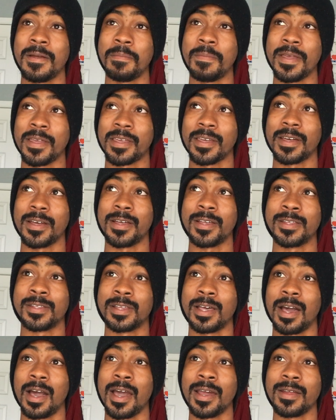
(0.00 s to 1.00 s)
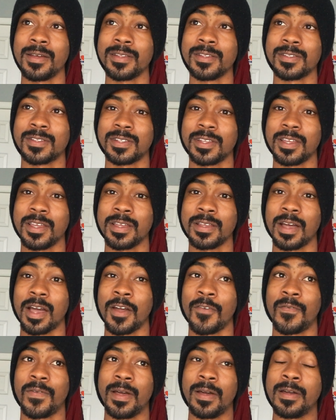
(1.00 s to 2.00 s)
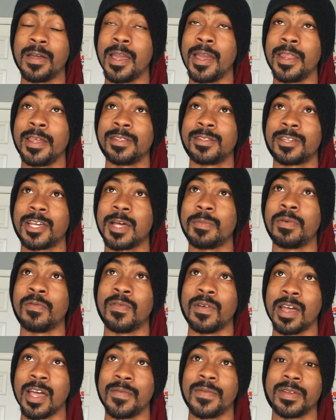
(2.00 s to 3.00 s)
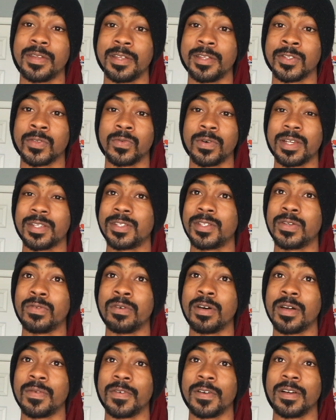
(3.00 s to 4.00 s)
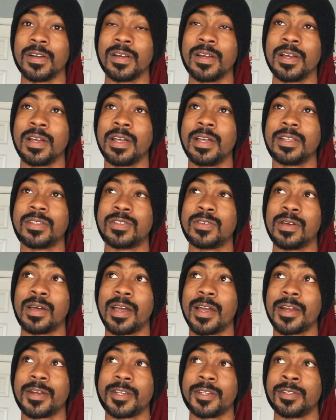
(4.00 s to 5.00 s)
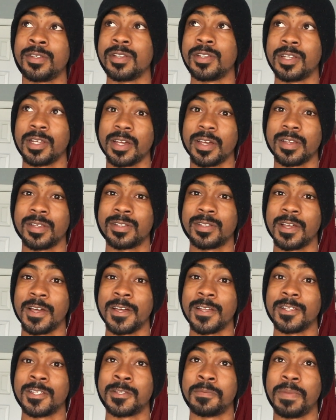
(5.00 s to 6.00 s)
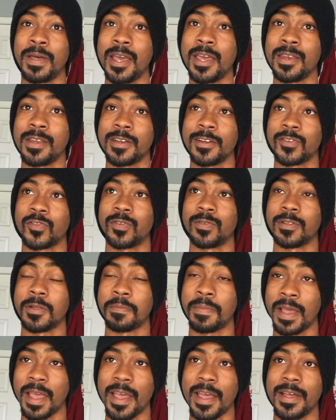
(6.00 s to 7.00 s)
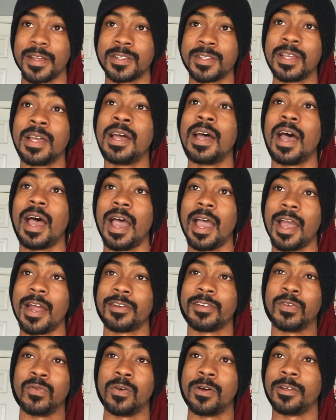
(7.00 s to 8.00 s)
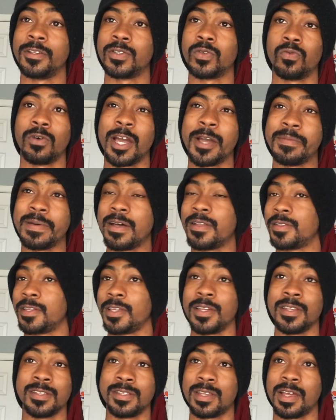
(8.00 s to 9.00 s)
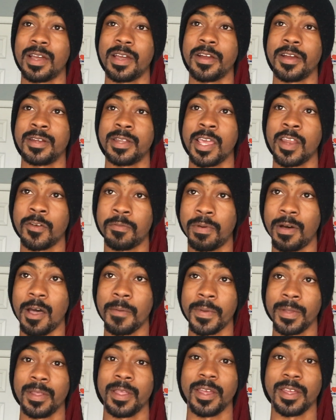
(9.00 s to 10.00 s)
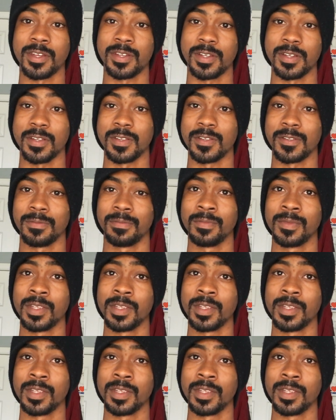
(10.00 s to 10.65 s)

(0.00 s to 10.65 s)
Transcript: because I don't think I found any type of evidence whatsoever to actually suggest that Spaniards from the past actually wanted to wipe out the entire native population.